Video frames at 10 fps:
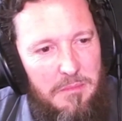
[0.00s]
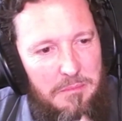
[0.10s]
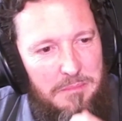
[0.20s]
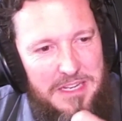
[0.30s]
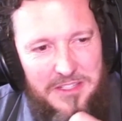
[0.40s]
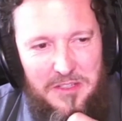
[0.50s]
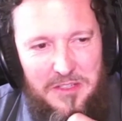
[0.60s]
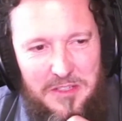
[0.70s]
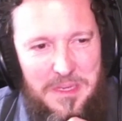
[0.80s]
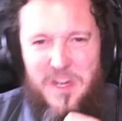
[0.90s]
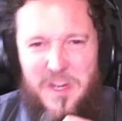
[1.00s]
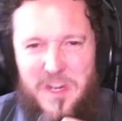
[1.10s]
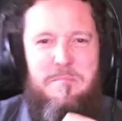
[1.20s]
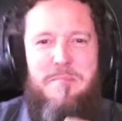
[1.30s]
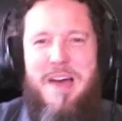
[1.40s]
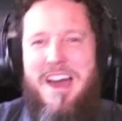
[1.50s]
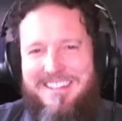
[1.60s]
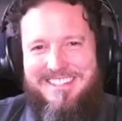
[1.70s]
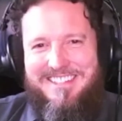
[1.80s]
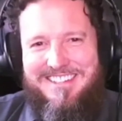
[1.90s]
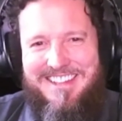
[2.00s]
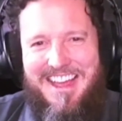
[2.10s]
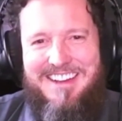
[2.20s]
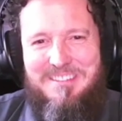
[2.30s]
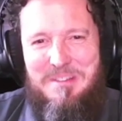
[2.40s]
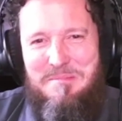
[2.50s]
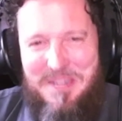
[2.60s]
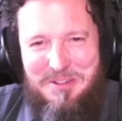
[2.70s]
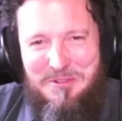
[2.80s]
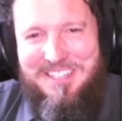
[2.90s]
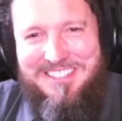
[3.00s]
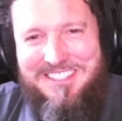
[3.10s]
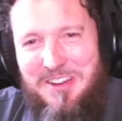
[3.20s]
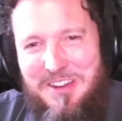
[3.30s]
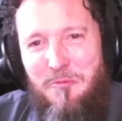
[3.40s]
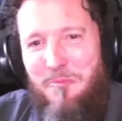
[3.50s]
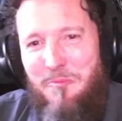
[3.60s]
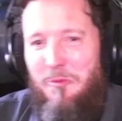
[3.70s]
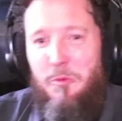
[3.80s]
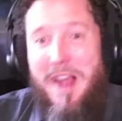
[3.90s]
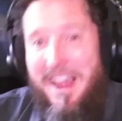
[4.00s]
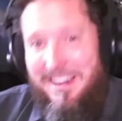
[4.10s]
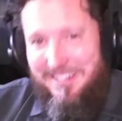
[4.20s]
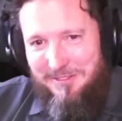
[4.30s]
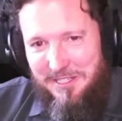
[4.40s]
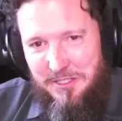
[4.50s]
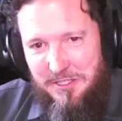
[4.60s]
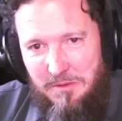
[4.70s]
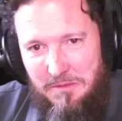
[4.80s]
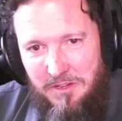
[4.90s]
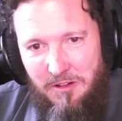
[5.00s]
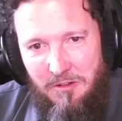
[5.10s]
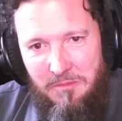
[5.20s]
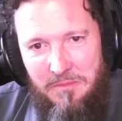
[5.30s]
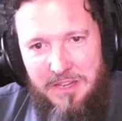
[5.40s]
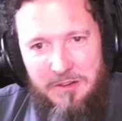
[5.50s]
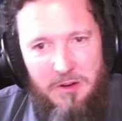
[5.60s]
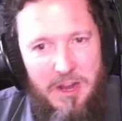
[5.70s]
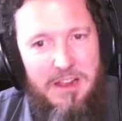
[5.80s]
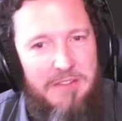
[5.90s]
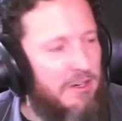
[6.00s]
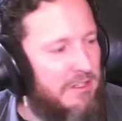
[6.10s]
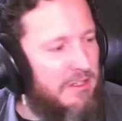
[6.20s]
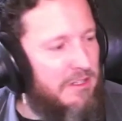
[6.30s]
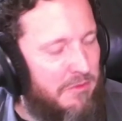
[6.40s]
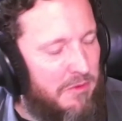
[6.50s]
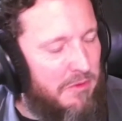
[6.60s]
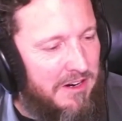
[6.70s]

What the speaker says: basically Bitcoin embodies that. Bitcoin is radically so. And I've talked before